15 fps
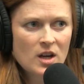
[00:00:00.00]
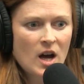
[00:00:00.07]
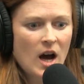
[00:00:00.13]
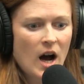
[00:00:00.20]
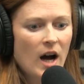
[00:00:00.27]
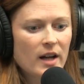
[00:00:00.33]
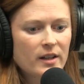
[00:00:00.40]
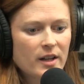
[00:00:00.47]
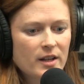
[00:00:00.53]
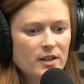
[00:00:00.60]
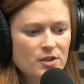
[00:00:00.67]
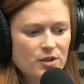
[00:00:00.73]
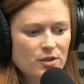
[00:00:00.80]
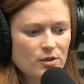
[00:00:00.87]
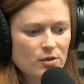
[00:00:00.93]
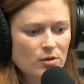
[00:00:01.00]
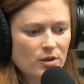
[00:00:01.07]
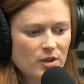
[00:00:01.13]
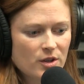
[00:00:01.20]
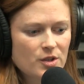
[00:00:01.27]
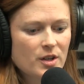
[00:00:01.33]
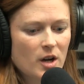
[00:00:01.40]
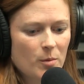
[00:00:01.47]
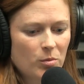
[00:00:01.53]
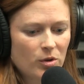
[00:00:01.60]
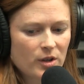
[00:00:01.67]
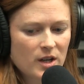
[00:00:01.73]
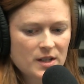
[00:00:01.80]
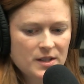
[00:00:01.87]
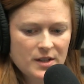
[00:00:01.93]
Okay. I like to. There's a couple
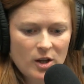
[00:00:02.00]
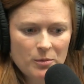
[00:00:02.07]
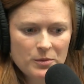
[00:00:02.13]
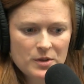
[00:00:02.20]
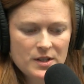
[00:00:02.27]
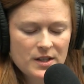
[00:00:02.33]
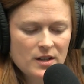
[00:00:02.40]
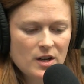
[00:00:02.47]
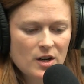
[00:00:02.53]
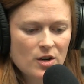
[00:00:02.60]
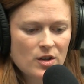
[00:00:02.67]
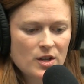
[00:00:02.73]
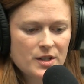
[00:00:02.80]
of guest columnists in there.